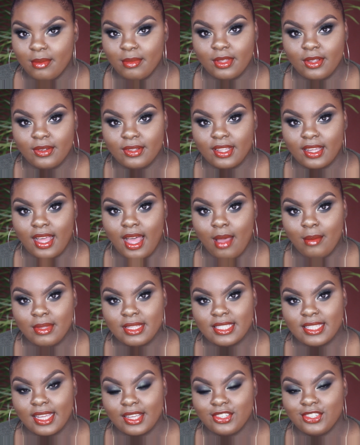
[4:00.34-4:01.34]
down below in the
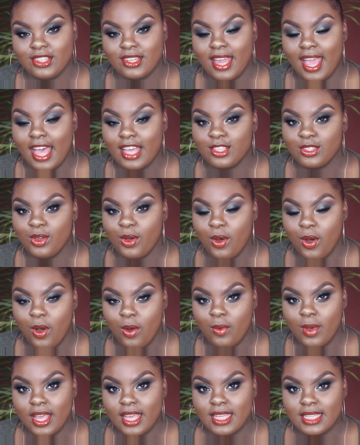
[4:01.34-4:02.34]
comment section as
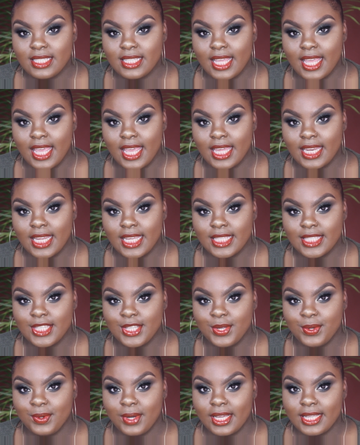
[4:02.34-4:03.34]
always. And
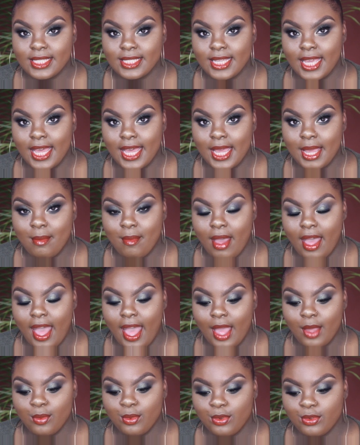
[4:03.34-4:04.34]
until next time,
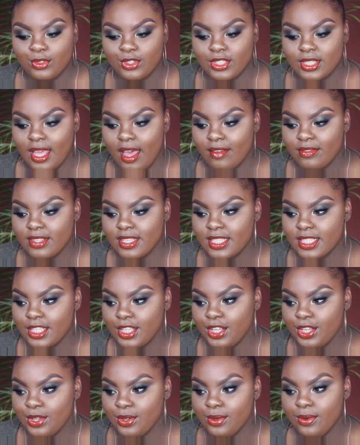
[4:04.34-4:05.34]
I will just have to
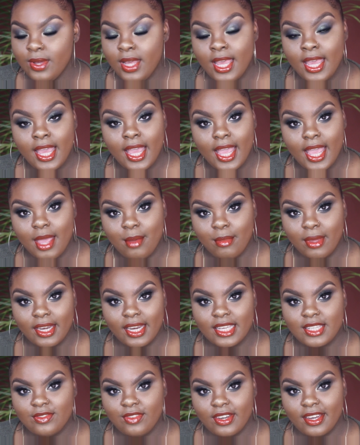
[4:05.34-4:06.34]
see you in my
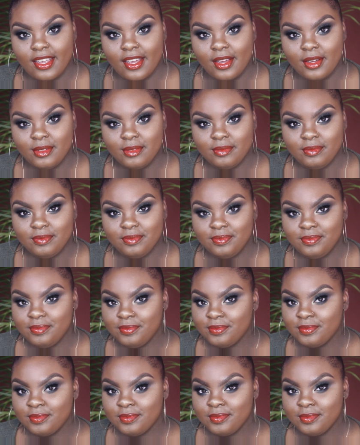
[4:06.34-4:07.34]
next video.
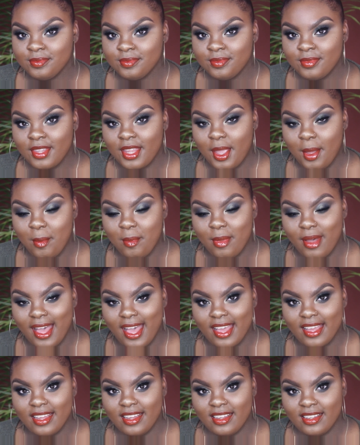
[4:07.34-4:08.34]

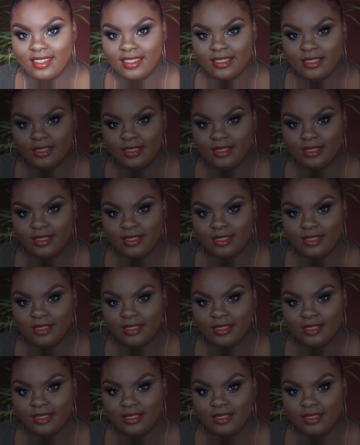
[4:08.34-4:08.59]
Bye.